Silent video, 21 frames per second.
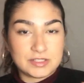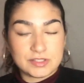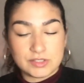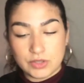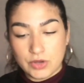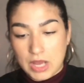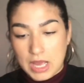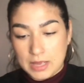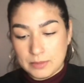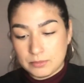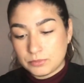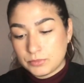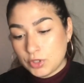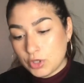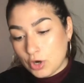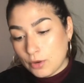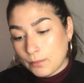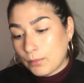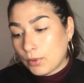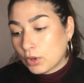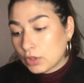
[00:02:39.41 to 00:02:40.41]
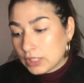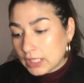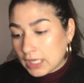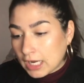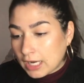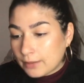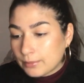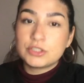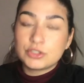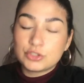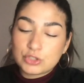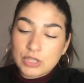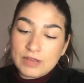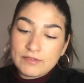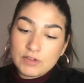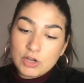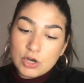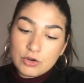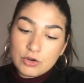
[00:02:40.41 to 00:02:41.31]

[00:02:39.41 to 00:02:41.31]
So I'm, you know, pulling up, driving